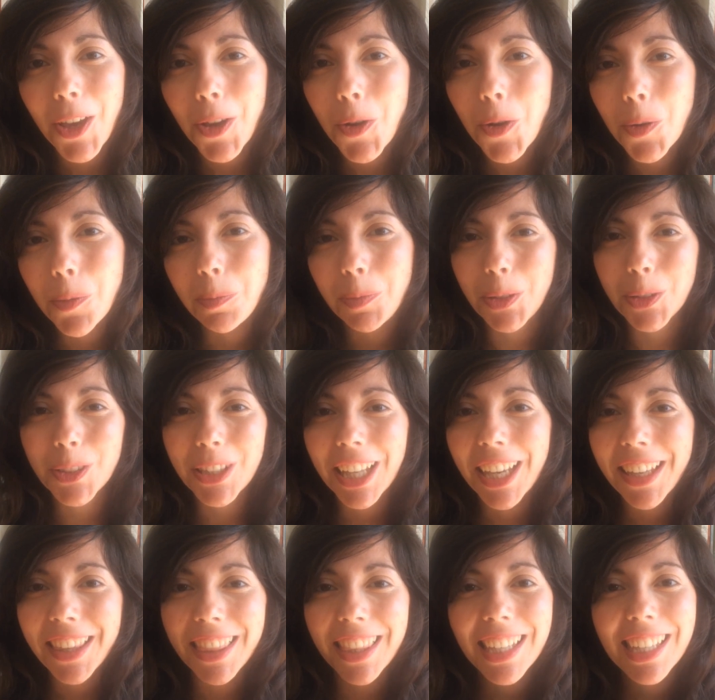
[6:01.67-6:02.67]
I hope
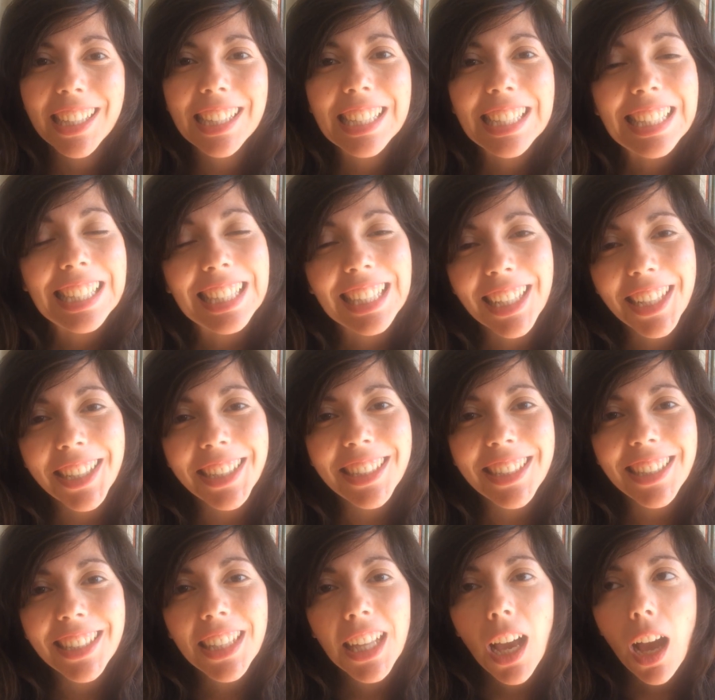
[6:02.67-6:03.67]
you like this
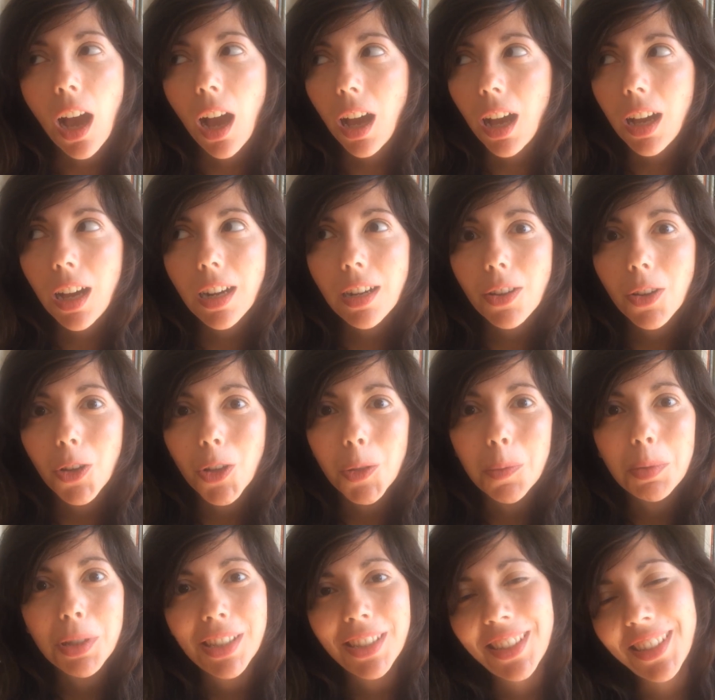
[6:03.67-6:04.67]
little
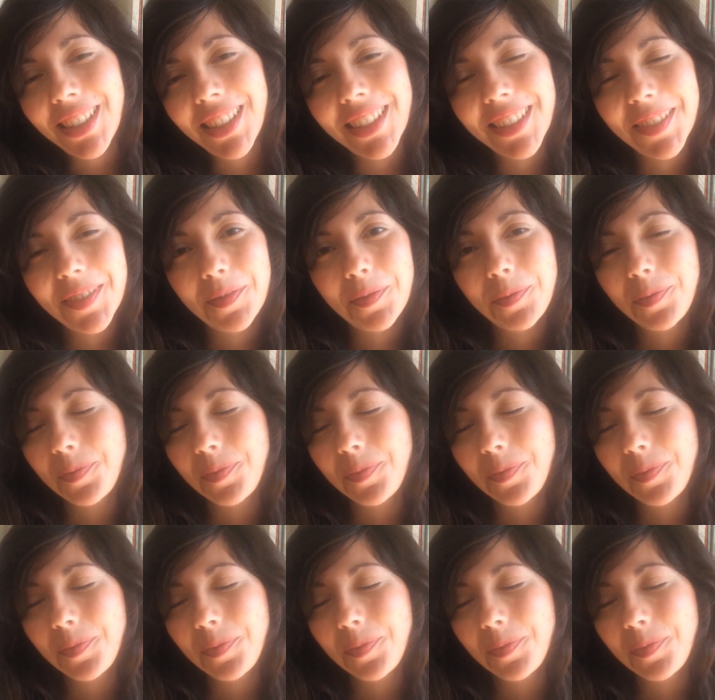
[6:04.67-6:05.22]
artful haul bit.